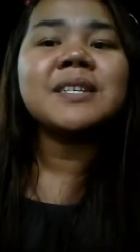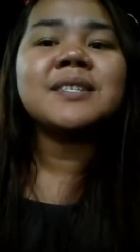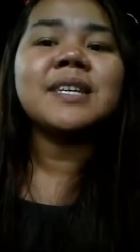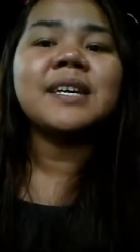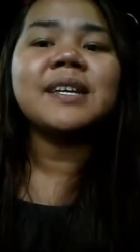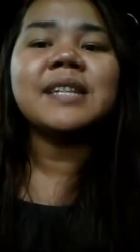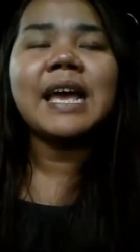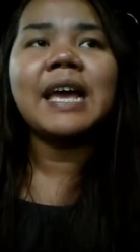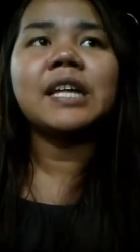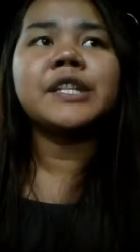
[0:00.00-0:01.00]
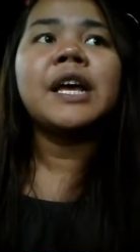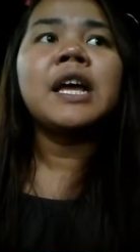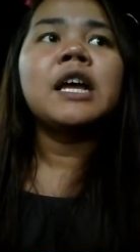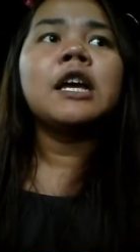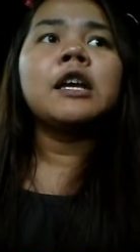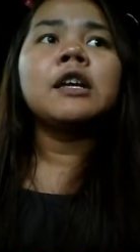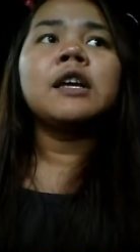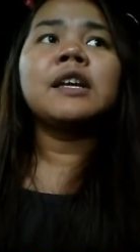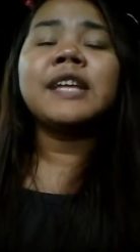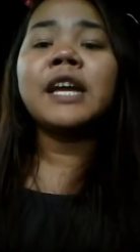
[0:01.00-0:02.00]
my skin, and
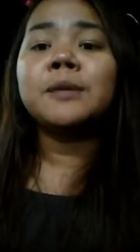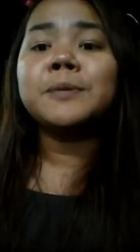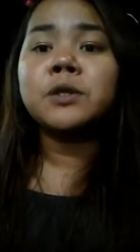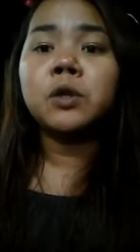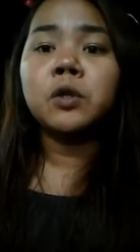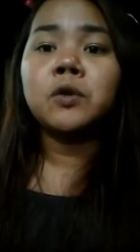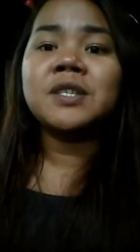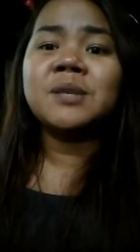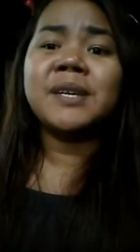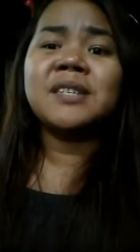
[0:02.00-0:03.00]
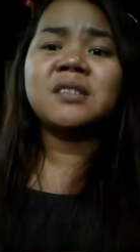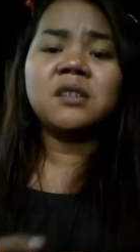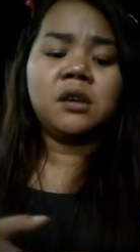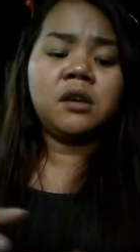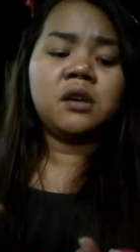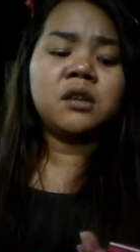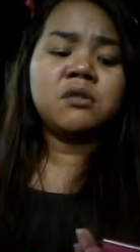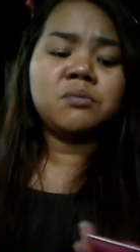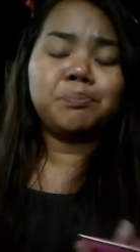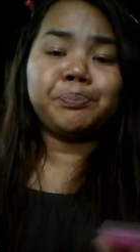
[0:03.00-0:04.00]
it helps to look my
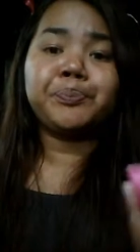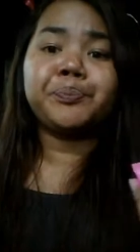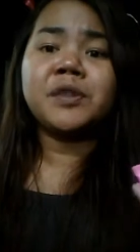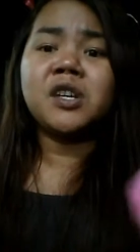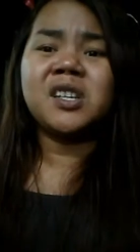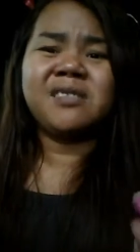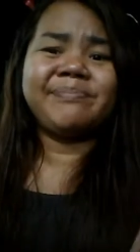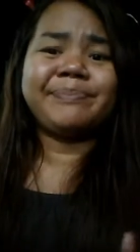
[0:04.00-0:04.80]
skin not